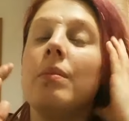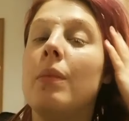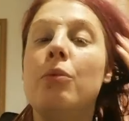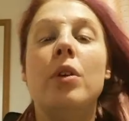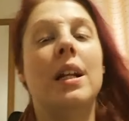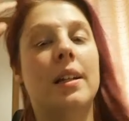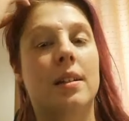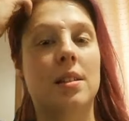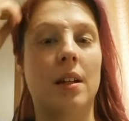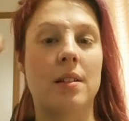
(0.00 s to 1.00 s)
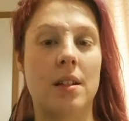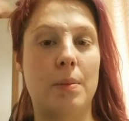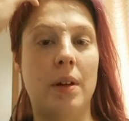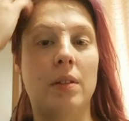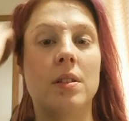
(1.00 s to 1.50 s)
really excited
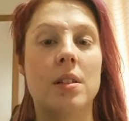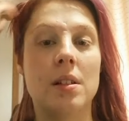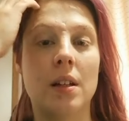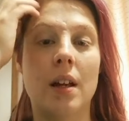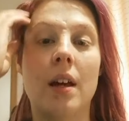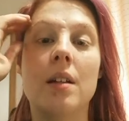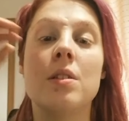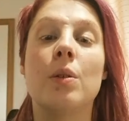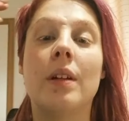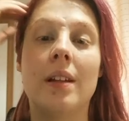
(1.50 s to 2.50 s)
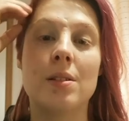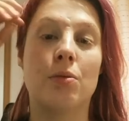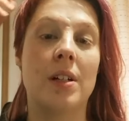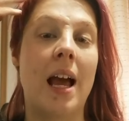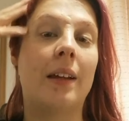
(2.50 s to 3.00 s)
about doing this
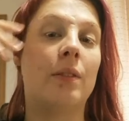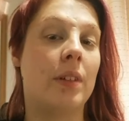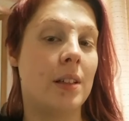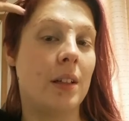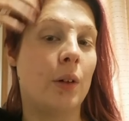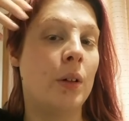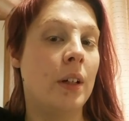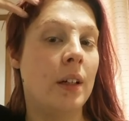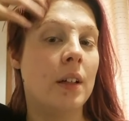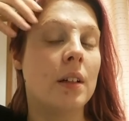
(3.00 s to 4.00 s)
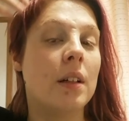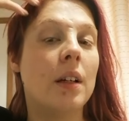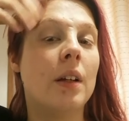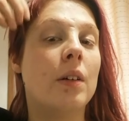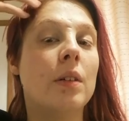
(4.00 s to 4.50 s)
Rhiannon video.
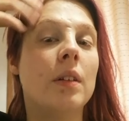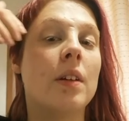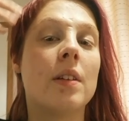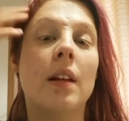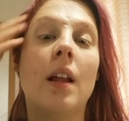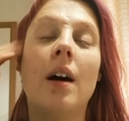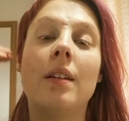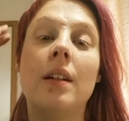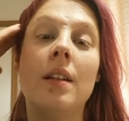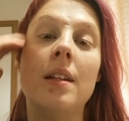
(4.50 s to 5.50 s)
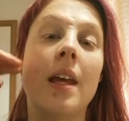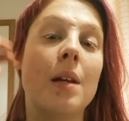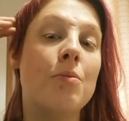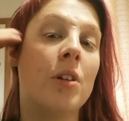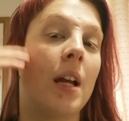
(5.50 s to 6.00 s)
You know, there's a lot in the
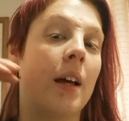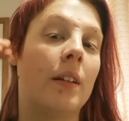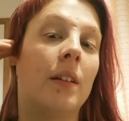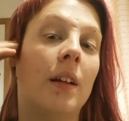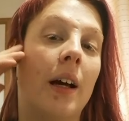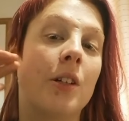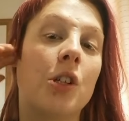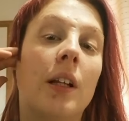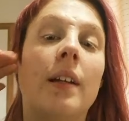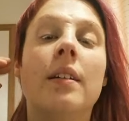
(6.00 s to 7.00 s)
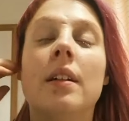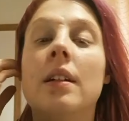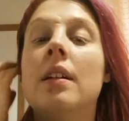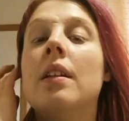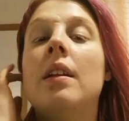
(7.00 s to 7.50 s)
name Rhiannon, actually.
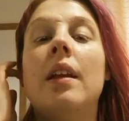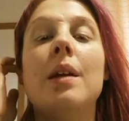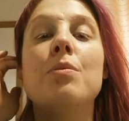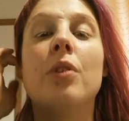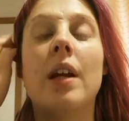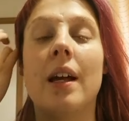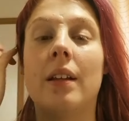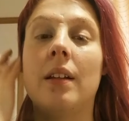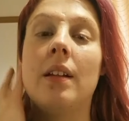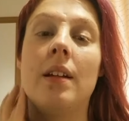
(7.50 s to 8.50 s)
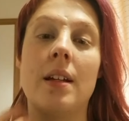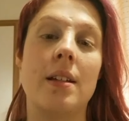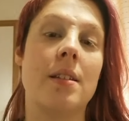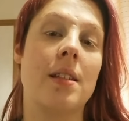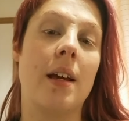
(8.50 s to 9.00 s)
The name Rhiannon
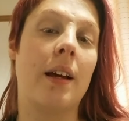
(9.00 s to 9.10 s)
is